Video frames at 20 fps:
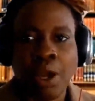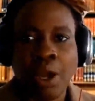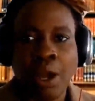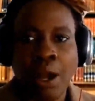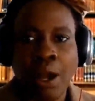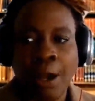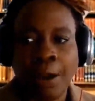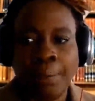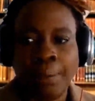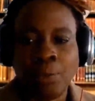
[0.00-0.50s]

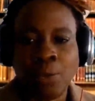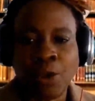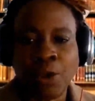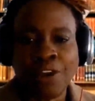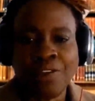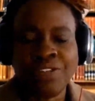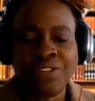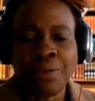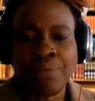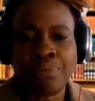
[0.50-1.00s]

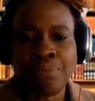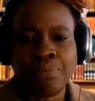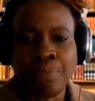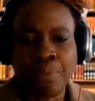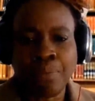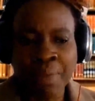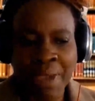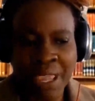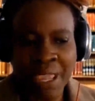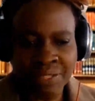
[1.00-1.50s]
One of the
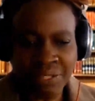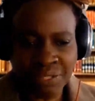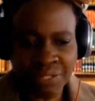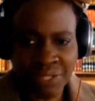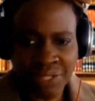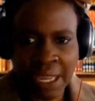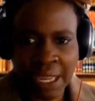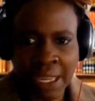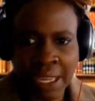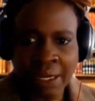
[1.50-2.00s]
main
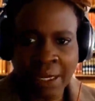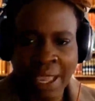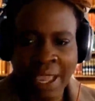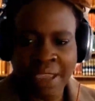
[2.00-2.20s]
thing